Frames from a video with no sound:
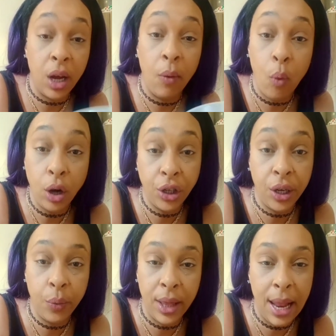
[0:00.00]
I washed
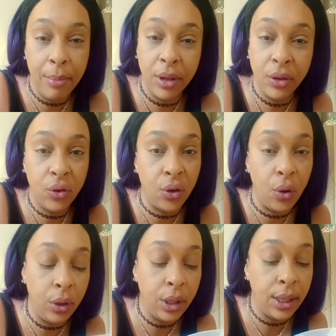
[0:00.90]
it with lemon,
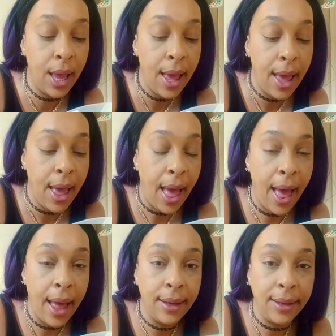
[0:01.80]
salt,
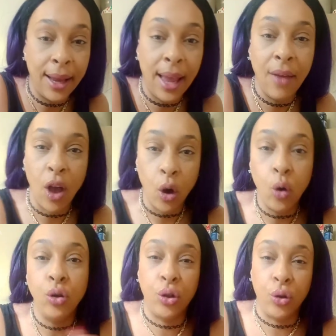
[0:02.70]
and I gave it a
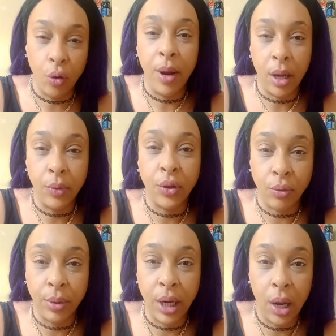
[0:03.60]
good scrub like I was
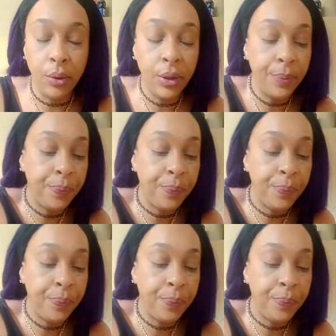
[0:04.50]
scrubbing clothes.